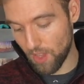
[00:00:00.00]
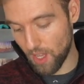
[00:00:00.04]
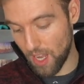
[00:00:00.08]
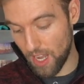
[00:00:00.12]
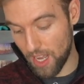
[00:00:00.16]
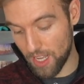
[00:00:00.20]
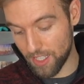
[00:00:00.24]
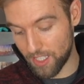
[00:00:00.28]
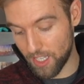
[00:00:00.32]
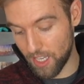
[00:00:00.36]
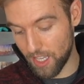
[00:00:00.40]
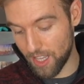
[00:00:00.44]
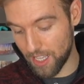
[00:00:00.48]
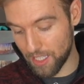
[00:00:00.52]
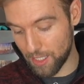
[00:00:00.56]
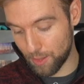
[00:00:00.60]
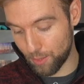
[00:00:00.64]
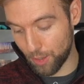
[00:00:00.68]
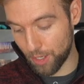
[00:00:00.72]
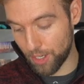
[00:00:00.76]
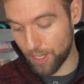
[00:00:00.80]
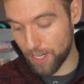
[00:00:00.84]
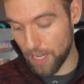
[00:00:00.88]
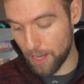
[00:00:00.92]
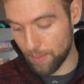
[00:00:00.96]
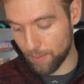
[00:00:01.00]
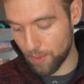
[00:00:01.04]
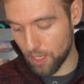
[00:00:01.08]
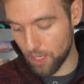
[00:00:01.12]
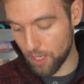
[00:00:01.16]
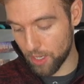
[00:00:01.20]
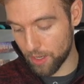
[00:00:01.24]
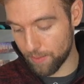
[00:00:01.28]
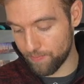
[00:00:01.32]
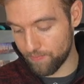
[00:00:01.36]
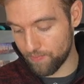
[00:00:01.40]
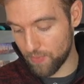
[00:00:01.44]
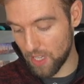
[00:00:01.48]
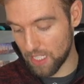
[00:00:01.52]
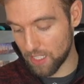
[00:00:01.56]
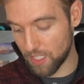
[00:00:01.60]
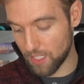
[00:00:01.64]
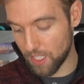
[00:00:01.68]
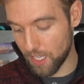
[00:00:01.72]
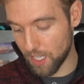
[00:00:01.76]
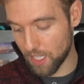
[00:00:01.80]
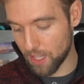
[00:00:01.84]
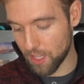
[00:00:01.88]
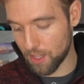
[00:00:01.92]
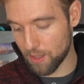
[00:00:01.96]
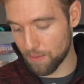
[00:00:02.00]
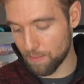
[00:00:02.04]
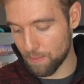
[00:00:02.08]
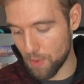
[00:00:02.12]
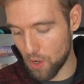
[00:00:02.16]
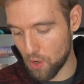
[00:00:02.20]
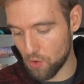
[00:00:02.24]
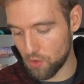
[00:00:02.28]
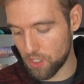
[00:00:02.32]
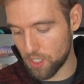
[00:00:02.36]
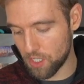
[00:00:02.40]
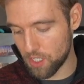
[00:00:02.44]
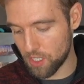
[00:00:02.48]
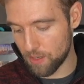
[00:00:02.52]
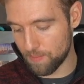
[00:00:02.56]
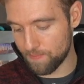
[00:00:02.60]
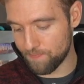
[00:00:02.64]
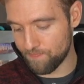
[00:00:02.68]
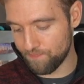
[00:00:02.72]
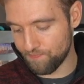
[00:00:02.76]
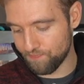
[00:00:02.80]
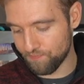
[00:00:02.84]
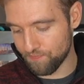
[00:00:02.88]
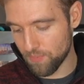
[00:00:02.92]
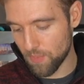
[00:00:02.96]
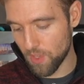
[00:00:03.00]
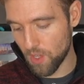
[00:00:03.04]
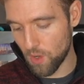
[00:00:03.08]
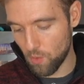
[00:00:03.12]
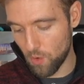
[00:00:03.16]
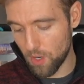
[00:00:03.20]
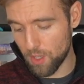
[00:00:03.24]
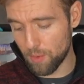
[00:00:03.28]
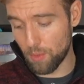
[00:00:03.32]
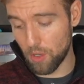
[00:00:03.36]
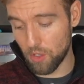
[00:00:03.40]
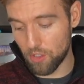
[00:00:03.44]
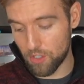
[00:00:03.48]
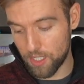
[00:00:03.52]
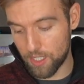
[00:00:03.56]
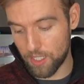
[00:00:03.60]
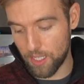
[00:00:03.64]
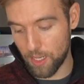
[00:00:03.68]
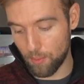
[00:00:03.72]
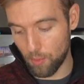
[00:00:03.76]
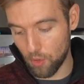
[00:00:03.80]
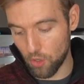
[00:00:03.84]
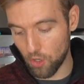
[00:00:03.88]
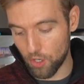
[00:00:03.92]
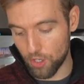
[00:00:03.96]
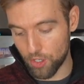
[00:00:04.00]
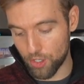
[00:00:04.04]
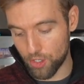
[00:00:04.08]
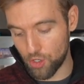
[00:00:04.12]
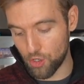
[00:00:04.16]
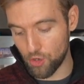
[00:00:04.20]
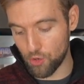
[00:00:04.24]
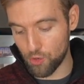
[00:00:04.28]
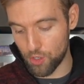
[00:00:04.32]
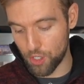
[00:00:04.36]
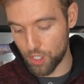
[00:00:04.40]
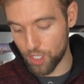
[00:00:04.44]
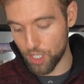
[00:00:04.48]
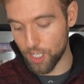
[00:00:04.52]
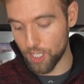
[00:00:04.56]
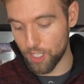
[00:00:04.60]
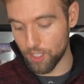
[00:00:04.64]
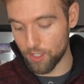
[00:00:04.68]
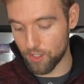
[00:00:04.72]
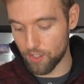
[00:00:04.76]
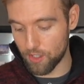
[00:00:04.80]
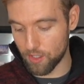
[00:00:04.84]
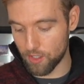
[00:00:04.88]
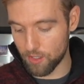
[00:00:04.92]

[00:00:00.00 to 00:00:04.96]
I'd say that's pretty damn good. That's like one of the most similar to cheese.